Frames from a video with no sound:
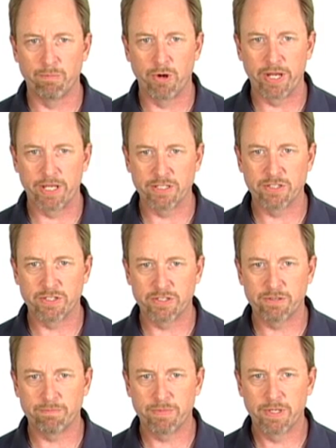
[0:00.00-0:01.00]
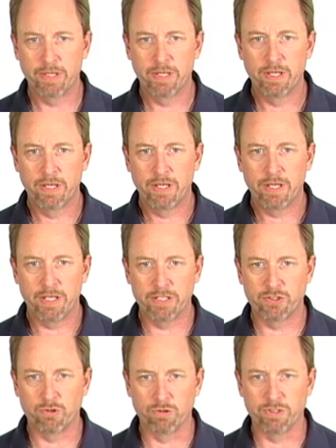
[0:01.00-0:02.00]
braking system. It
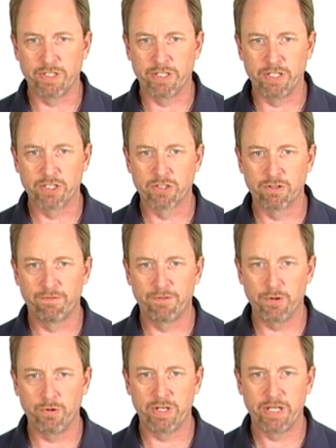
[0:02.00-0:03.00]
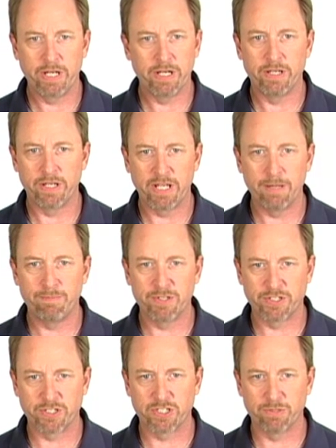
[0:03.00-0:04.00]
stores the additional fluid needed to keep the
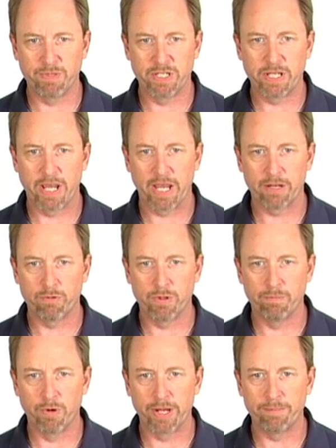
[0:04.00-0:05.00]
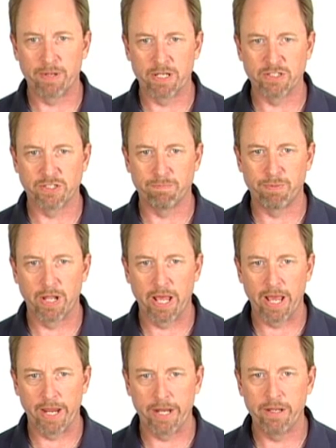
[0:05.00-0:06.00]
system intact when the brake pedal is
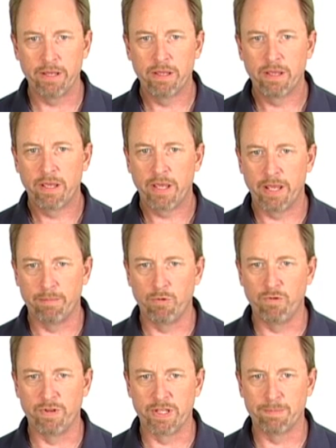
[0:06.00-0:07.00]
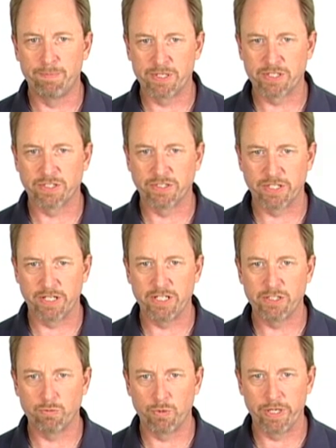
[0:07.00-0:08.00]
applied and moving the pistons at
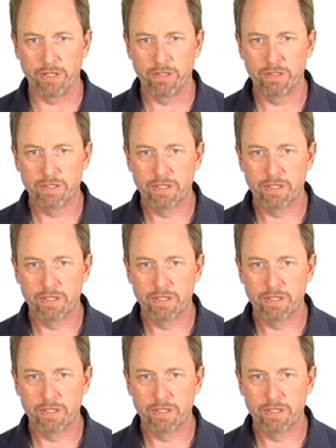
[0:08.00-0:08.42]
each wheel.